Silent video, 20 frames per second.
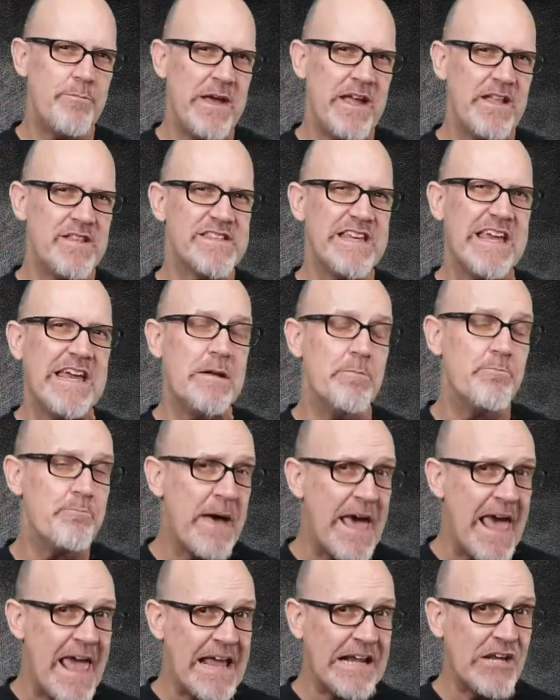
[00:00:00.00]
beds in
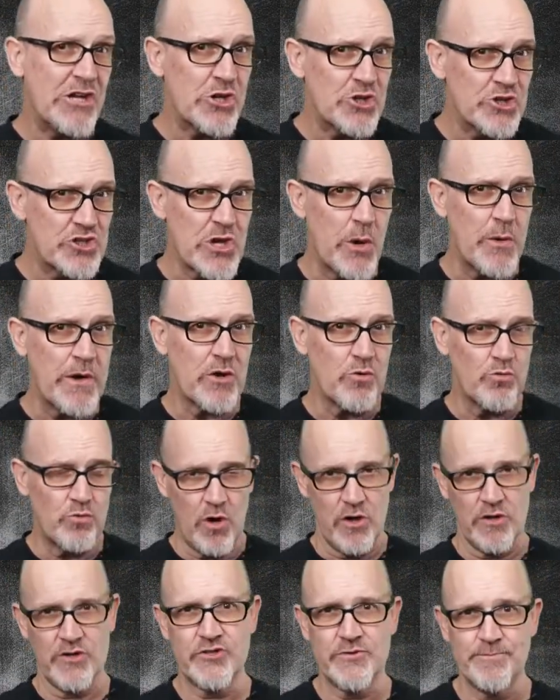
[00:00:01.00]
Paleozoic
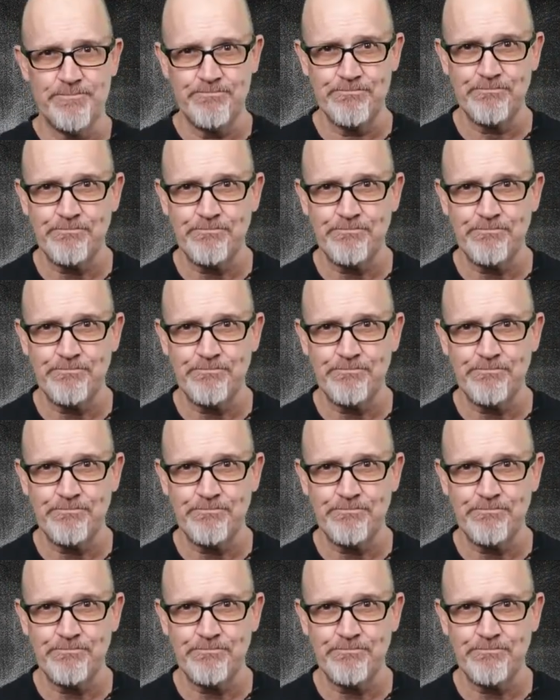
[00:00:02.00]
rocks.